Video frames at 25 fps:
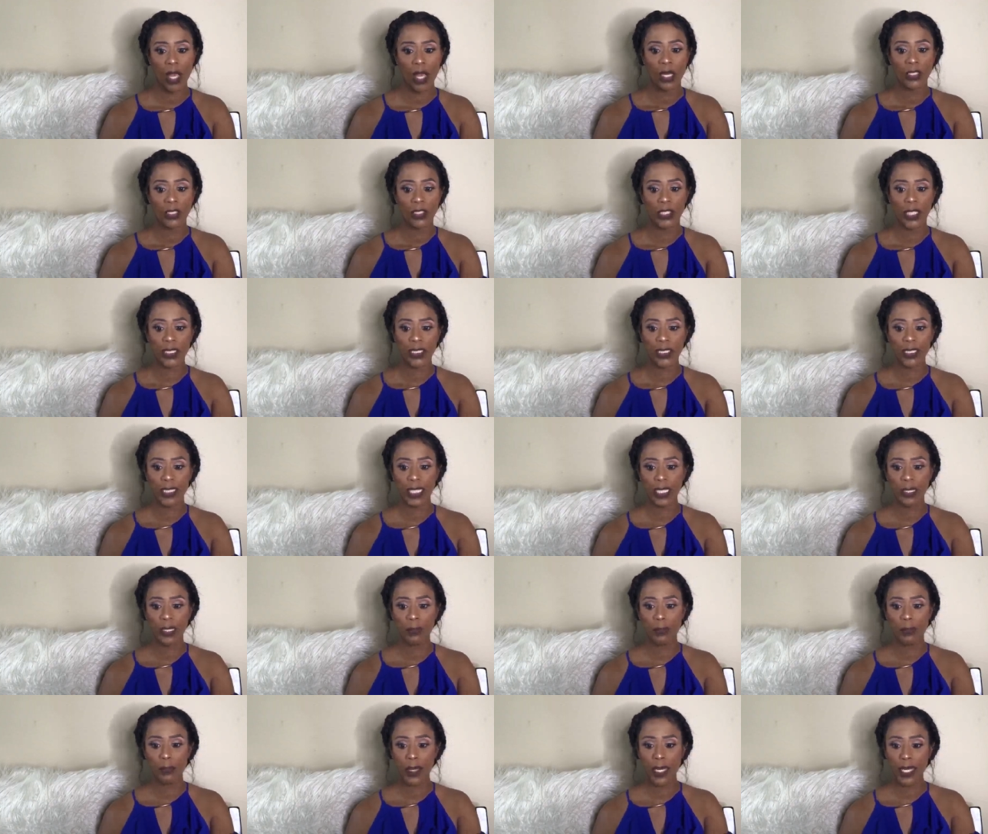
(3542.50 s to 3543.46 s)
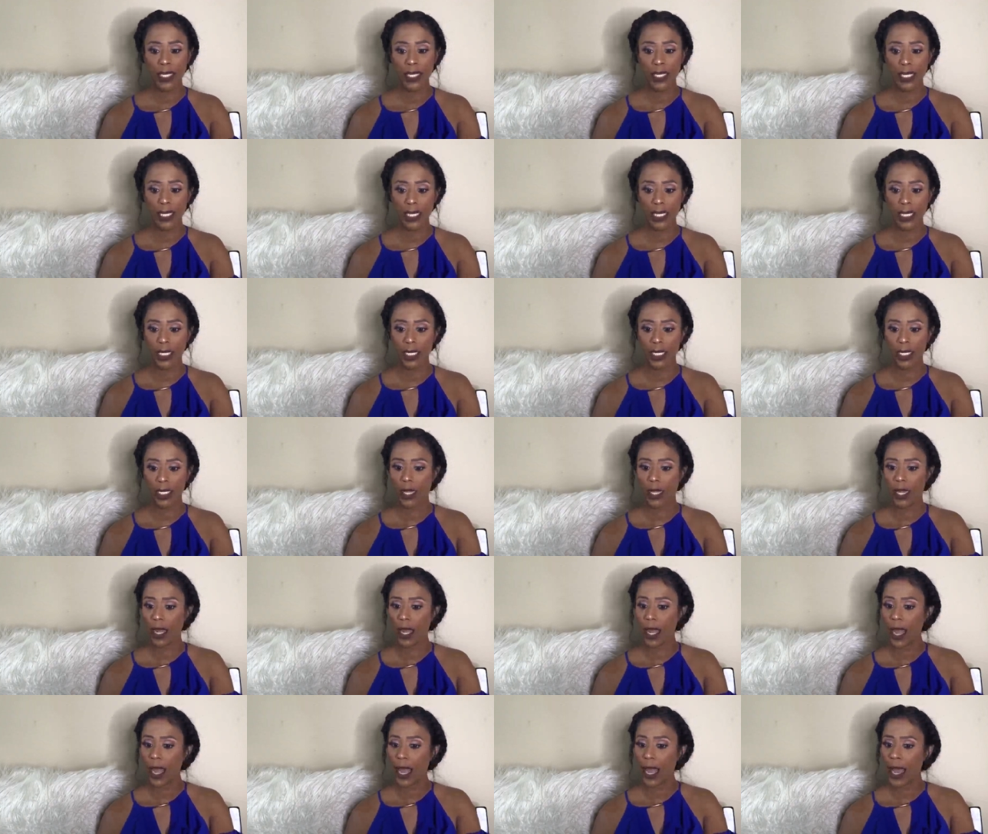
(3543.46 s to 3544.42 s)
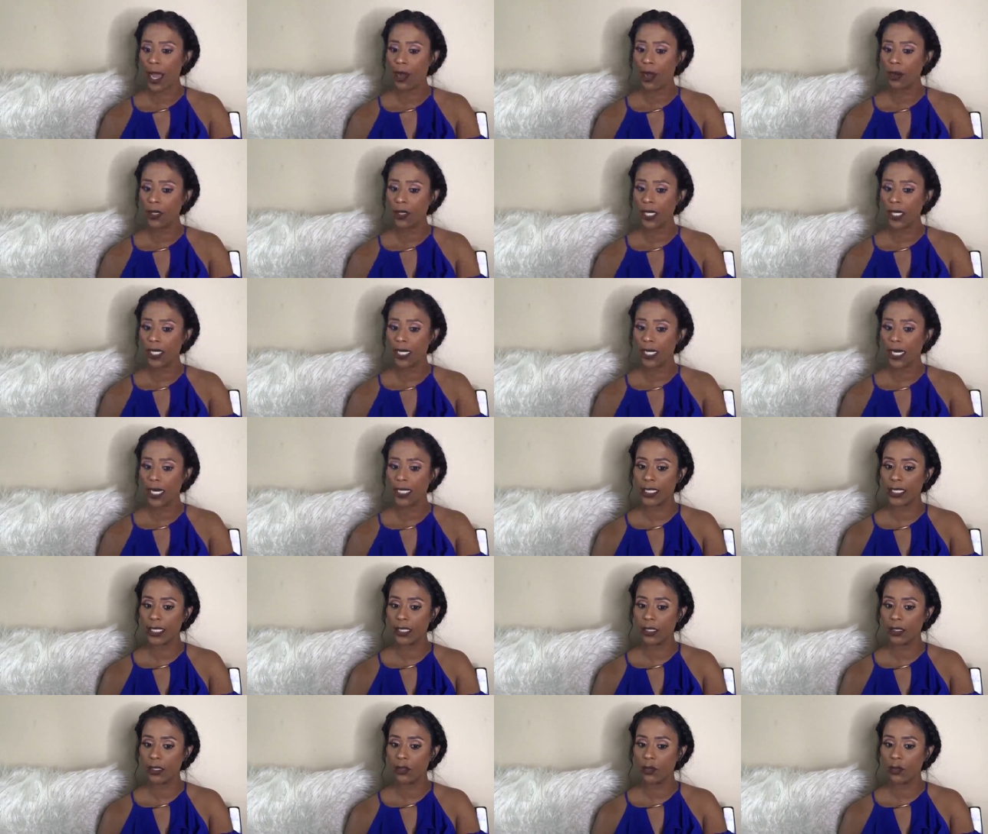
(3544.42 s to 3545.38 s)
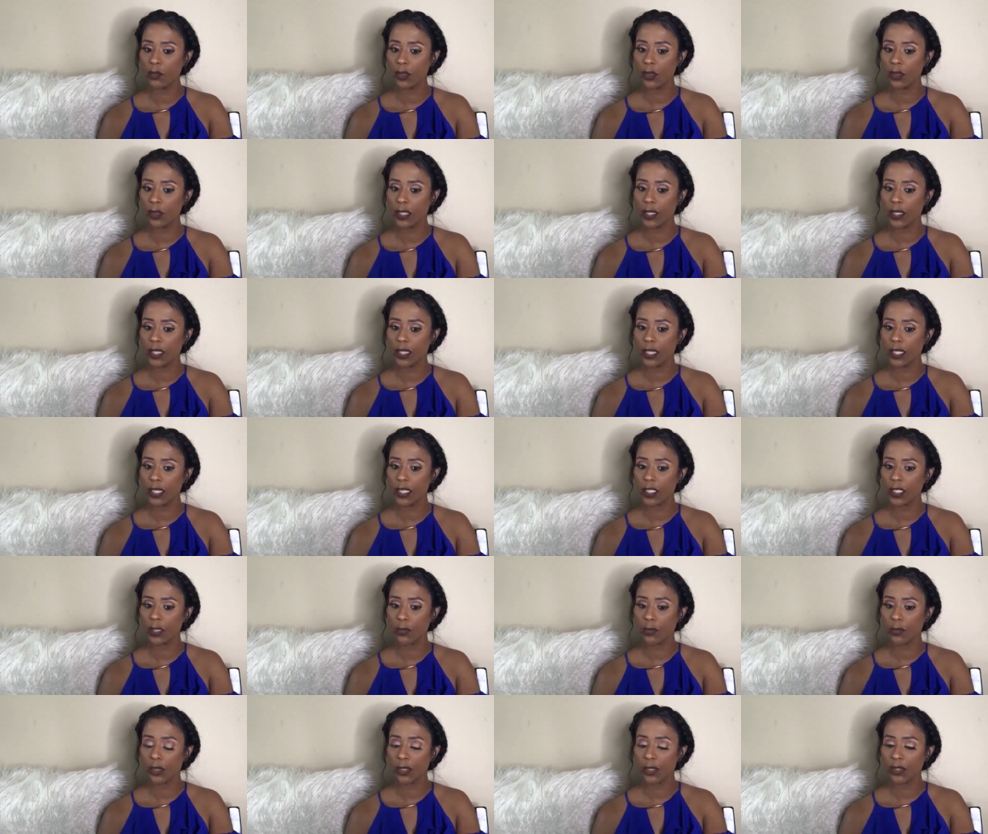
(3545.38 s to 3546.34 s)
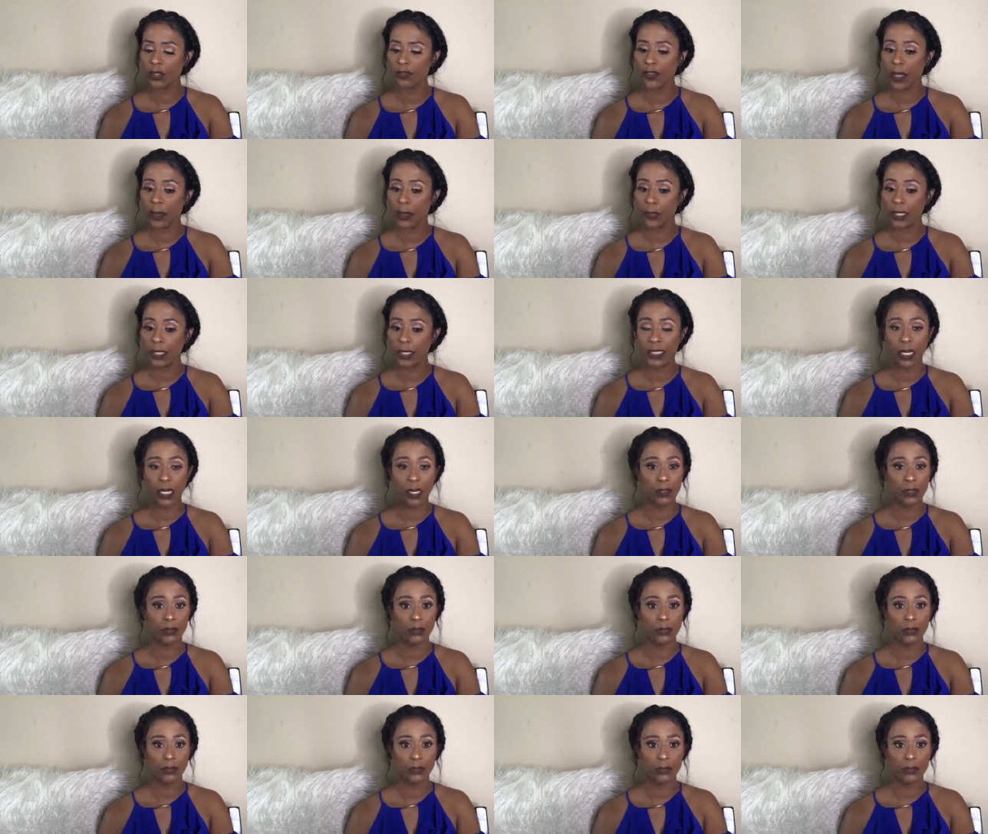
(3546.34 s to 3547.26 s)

Justine, Mickey, how can I deal with unsupported family? Don't.